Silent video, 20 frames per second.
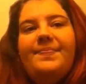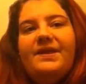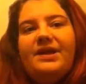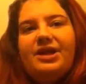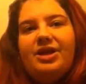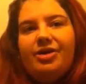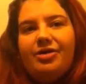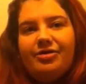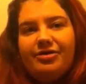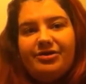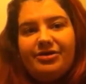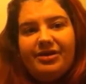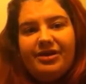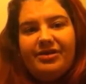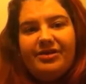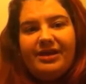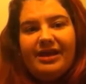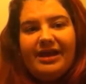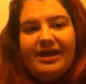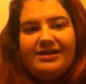The only
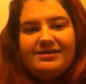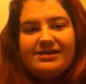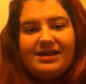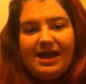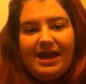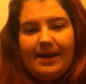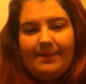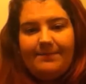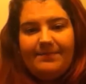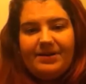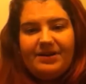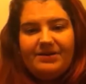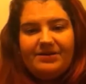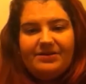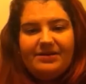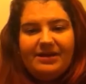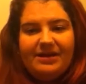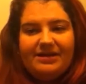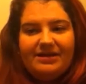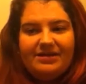thing that has
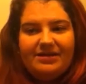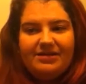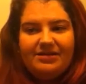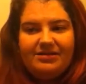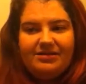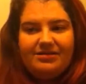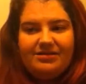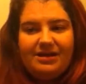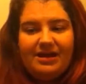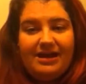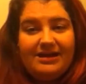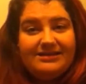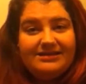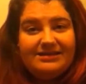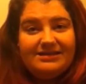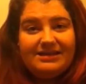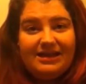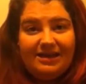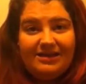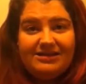happened that
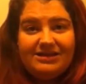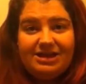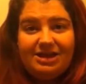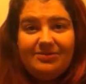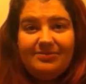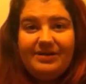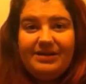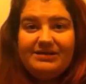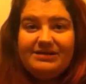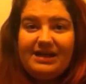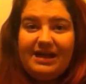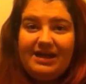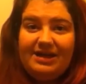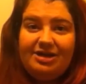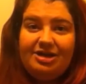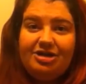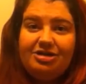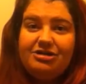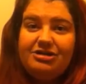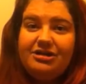has kind of scared me is I had
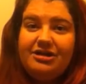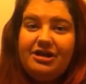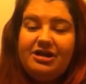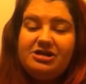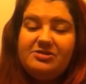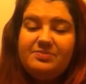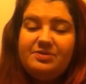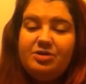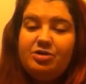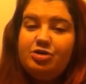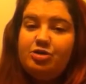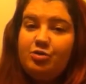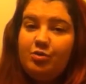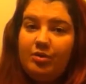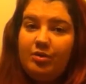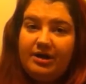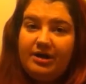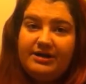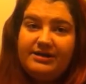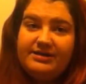to go to the hospital
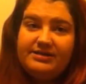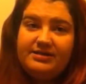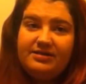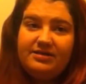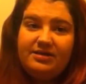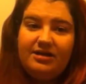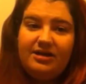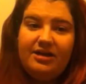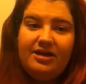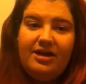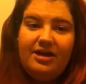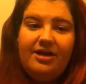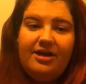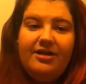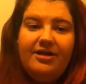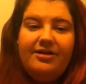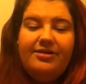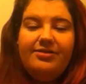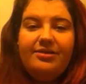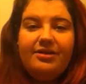twice.
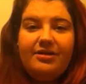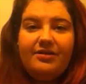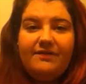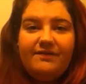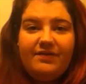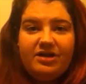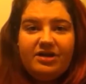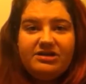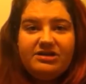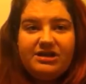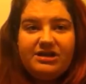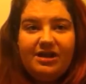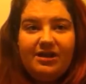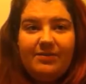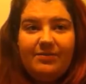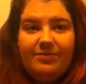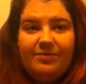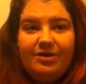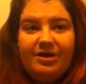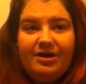The first
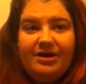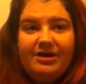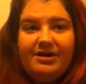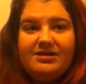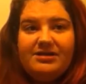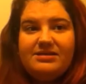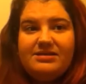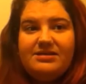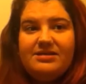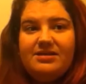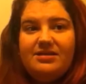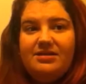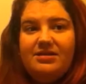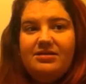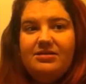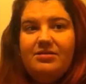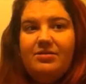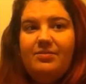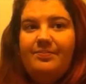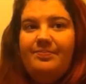time was,
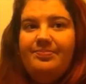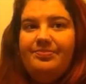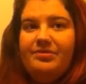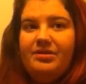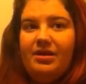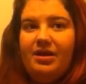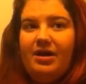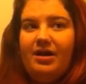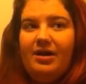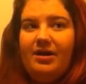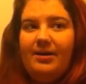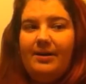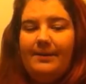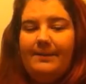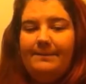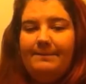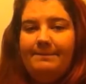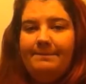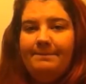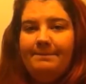
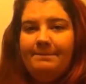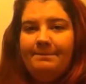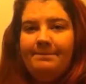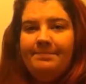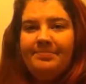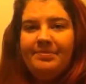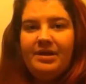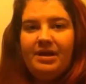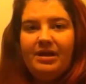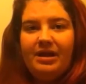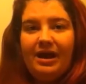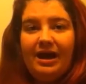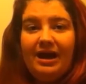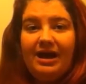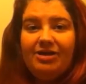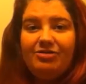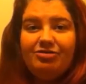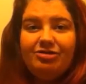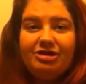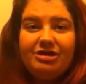I
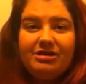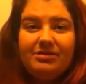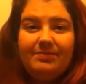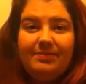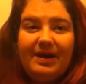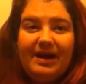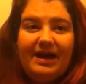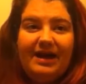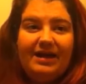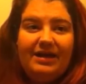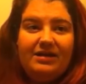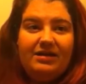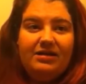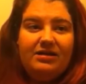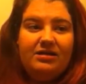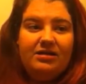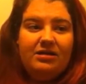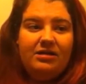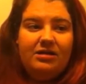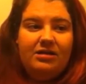had really bad
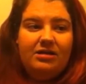